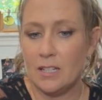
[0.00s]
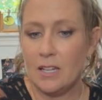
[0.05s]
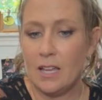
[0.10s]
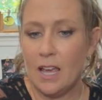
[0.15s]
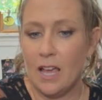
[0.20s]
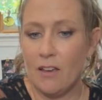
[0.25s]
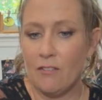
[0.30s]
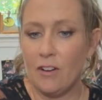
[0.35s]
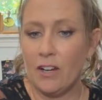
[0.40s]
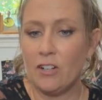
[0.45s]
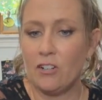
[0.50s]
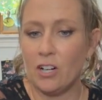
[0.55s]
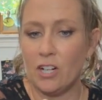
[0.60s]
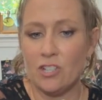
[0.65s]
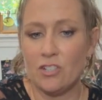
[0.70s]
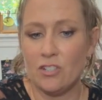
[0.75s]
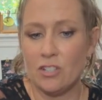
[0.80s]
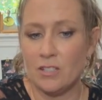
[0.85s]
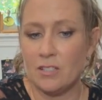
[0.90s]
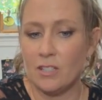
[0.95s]
if I
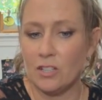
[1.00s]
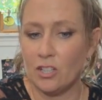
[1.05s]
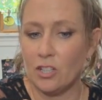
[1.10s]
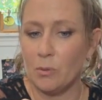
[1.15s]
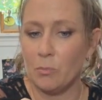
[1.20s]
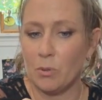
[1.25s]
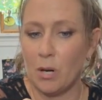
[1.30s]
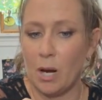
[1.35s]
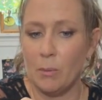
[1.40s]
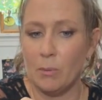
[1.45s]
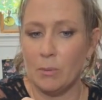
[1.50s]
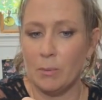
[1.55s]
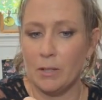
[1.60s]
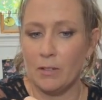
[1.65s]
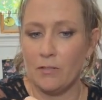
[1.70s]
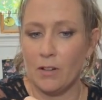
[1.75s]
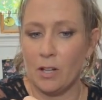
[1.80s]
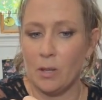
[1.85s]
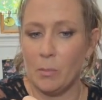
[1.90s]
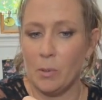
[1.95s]
crunch this, it could probably
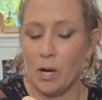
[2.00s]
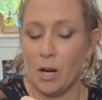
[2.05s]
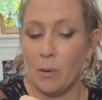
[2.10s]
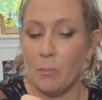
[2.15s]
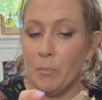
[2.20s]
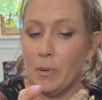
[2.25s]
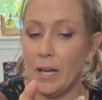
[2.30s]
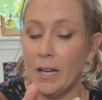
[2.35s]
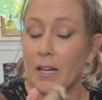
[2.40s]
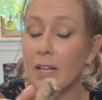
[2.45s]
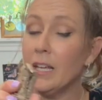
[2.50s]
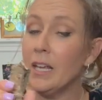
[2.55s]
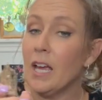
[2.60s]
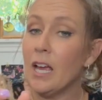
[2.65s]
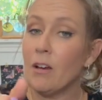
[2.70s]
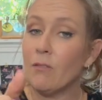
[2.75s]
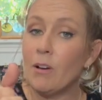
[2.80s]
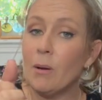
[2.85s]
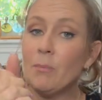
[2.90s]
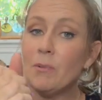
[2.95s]
fall apart. But
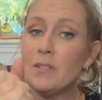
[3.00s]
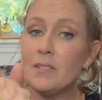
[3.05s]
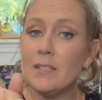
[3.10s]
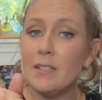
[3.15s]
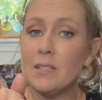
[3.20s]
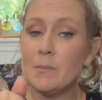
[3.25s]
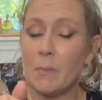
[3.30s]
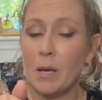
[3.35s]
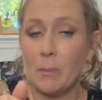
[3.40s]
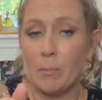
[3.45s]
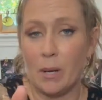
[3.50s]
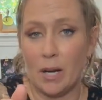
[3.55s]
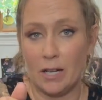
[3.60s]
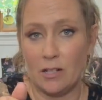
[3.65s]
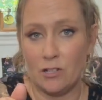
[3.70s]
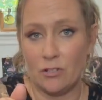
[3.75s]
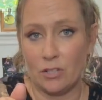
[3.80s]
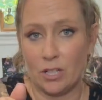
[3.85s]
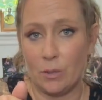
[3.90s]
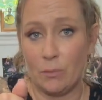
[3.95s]
it represents my pine
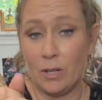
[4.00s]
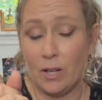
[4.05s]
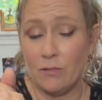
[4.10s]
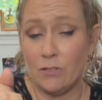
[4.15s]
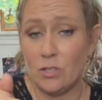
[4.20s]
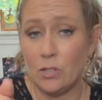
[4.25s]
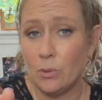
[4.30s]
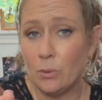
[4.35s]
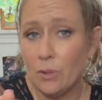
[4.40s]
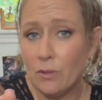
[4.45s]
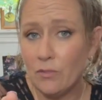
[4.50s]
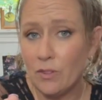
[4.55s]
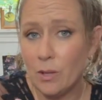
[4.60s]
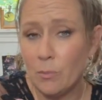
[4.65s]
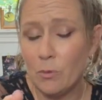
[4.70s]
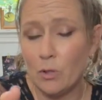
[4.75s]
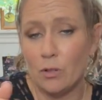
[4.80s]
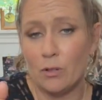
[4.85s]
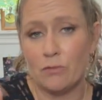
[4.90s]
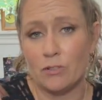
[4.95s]
tree. We have 2 of them.
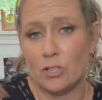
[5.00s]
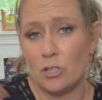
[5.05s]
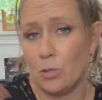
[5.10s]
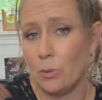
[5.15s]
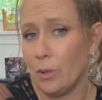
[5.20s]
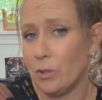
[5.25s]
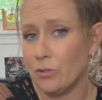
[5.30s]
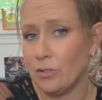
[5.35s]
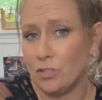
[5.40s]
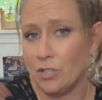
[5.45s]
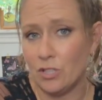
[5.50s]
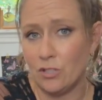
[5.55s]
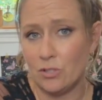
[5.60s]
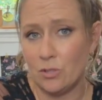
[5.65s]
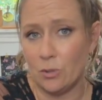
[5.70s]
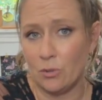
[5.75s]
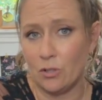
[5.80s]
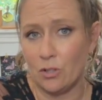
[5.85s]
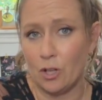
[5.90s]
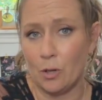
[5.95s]
They're over 200 years
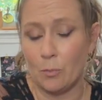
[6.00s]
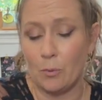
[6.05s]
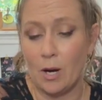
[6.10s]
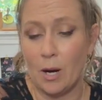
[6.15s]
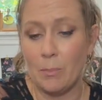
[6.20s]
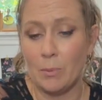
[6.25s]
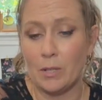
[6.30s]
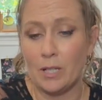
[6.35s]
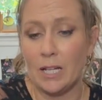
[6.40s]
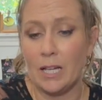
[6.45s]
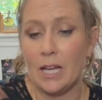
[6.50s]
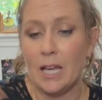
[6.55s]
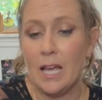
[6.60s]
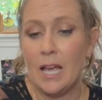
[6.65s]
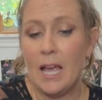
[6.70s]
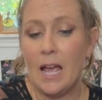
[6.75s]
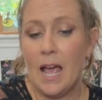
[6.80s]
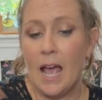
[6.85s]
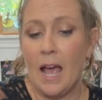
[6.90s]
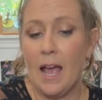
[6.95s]
old on our property.
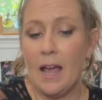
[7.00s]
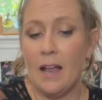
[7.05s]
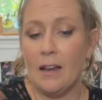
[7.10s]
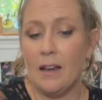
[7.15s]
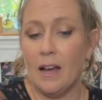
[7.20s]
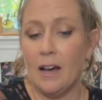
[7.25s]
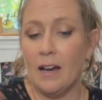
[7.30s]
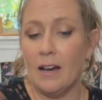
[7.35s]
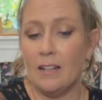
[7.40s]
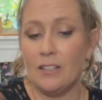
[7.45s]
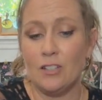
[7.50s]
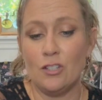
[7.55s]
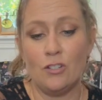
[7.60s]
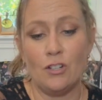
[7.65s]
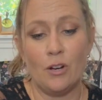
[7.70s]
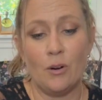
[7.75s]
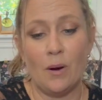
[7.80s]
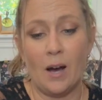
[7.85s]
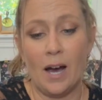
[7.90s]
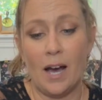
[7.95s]
And,
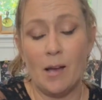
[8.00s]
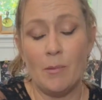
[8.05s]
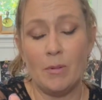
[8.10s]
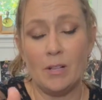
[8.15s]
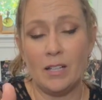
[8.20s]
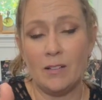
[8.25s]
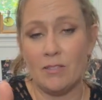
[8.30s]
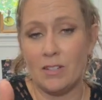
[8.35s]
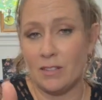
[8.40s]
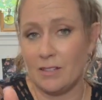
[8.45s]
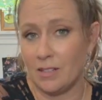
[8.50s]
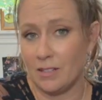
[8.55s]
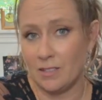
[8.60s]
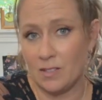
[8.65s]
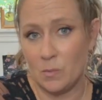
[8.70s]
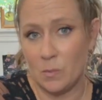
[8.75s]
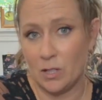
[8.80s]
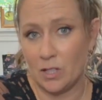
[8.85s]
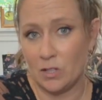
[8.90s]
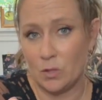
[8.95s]
I believe that their
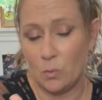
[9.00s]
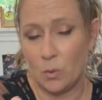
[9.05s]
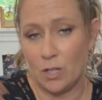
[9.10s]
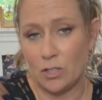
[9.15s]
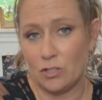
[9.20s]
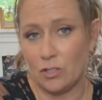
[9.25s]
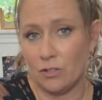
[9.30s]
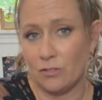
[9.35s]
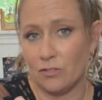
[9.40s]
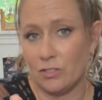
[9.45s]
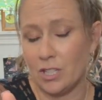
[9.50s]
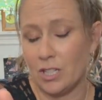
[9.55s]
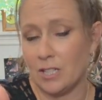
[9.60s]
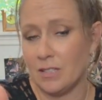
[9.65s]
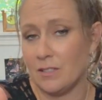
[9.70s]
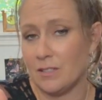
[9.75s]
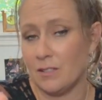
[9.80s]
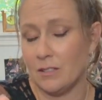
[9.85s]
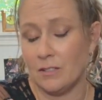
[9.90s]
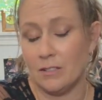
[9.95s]
spirits watch over
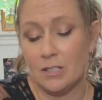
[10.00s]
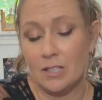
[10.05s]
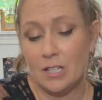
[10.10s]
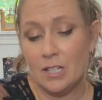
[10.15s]
us. And